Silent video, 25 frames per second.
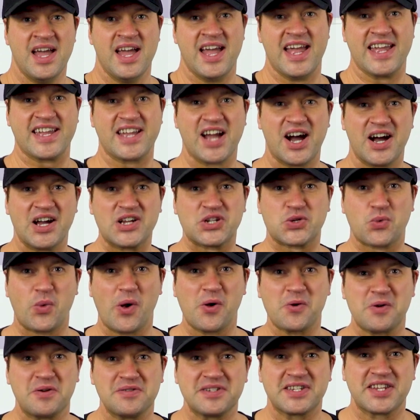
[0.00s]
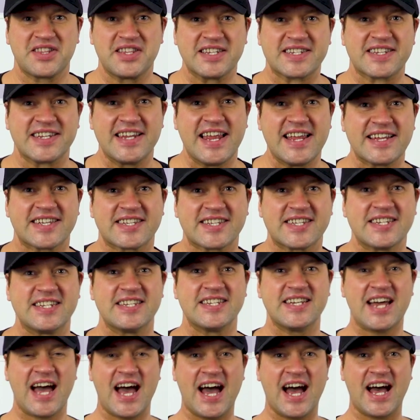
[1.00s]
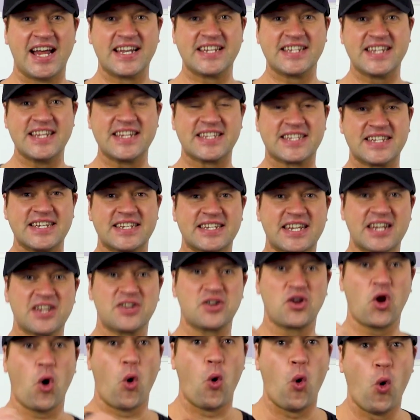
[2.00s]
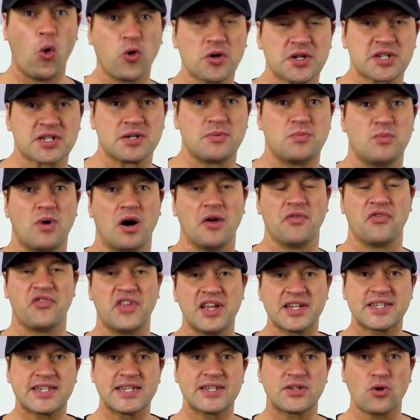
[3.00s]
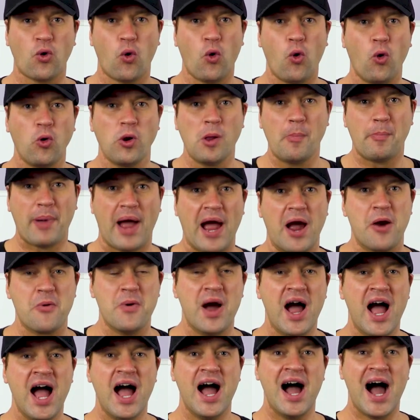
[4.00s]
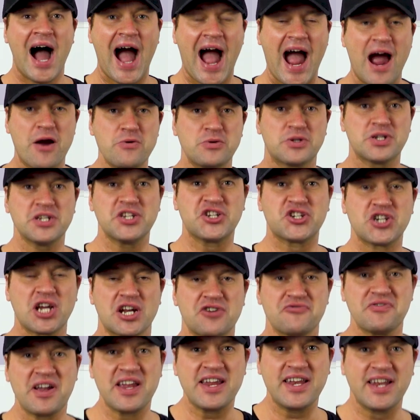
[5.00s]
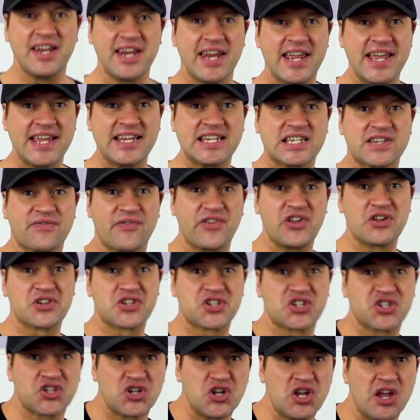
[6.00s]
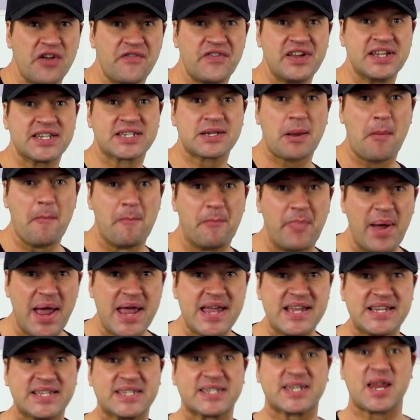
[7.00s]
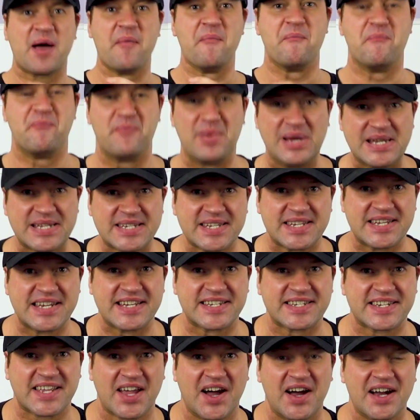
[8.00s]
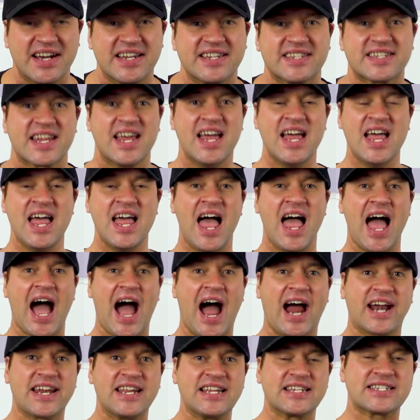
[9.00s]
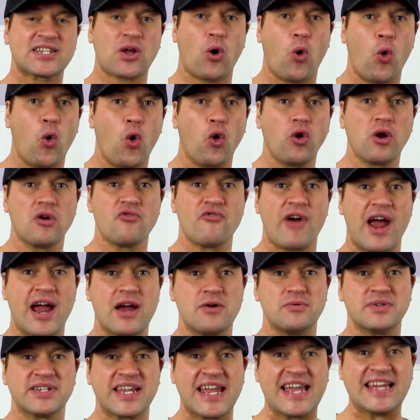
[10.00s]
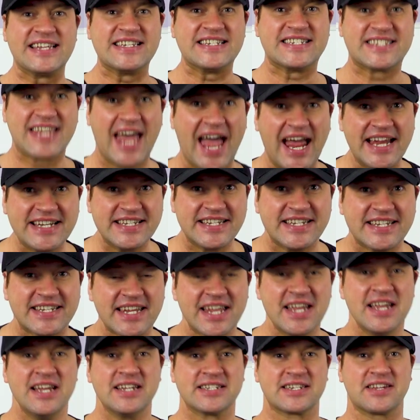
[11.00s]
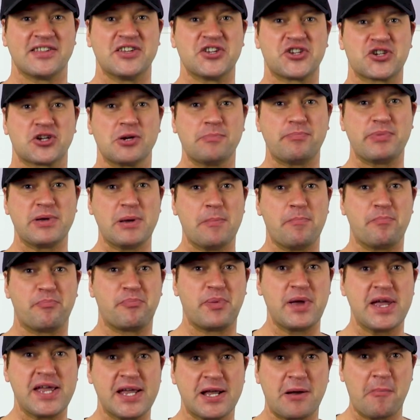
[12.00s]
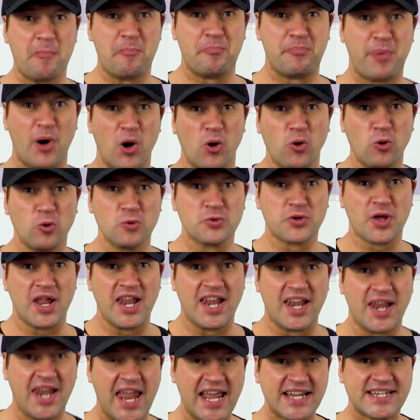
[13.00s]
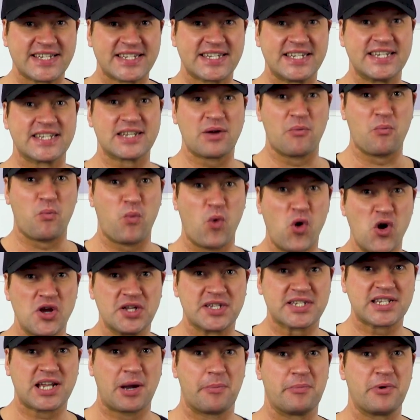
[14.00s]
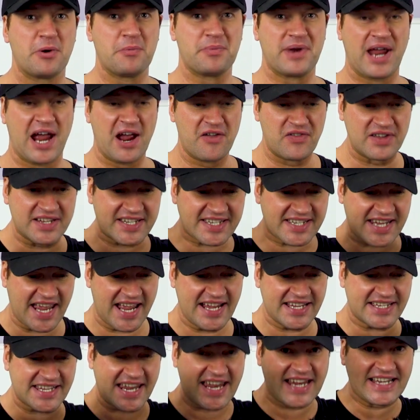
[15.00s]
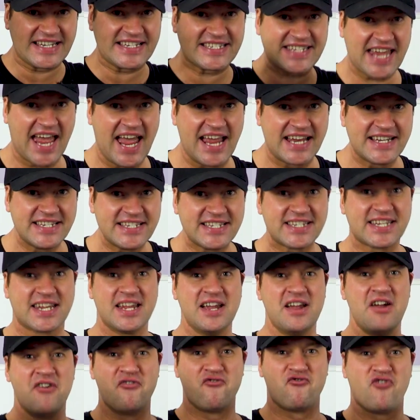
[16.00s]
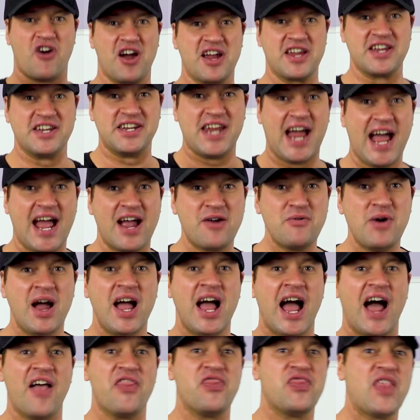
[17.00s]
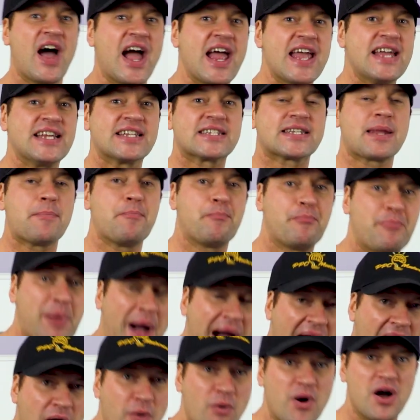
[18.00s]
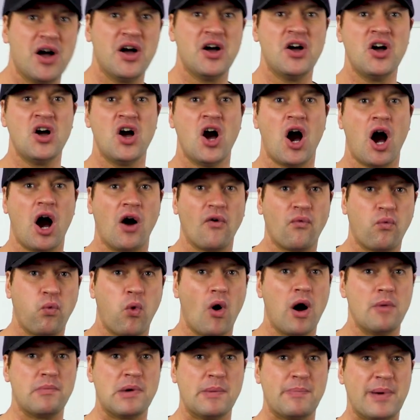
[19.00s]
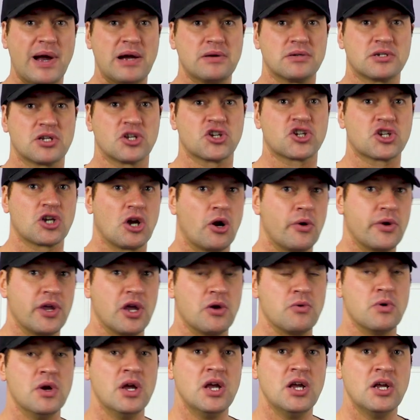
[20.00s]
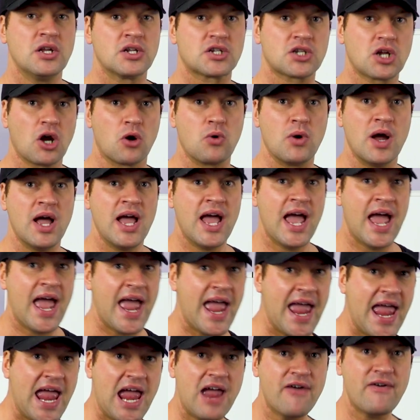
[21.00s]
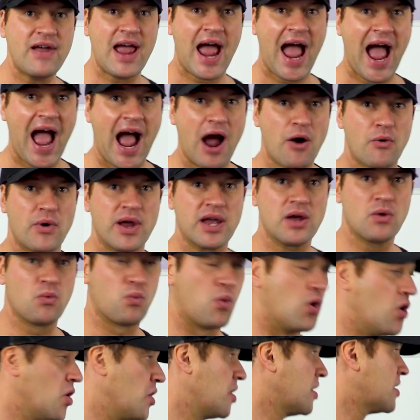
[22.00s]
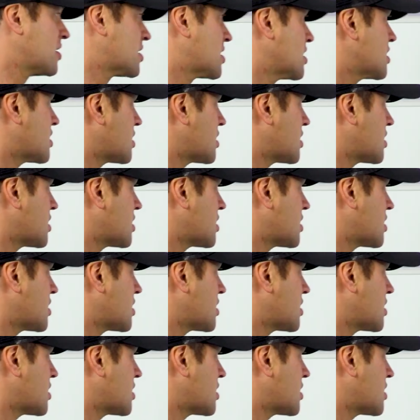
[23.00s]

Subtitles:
Hey guys, welcome to this lesson, and this is an awesome one. This is all about how to generate leads for your service-based business, guys. And it's all around intent. So there should be a big, bold letters and words coming up now that says intent right now, and that is the power of what I'm about to show you. So here how it works.